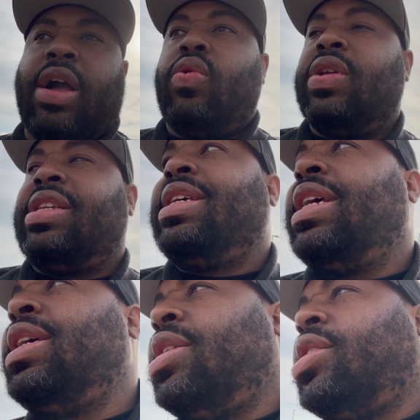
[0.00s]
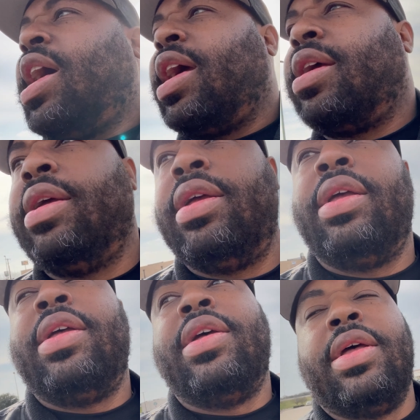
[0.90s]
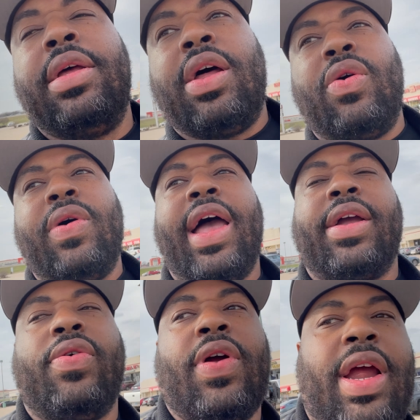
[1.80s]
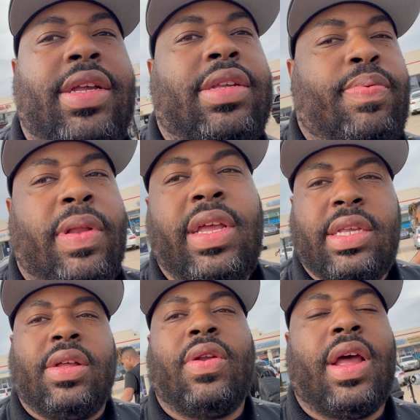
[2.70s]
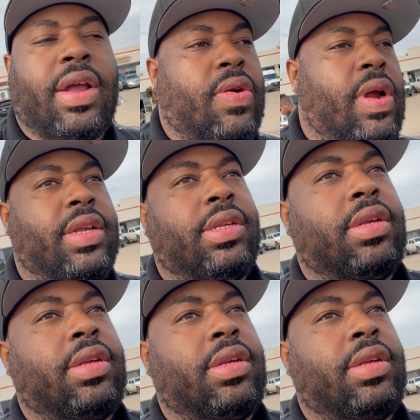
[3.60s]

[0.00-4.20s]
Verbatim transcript: on the scene, Jack. Don't act crazy. Please don't act crazy.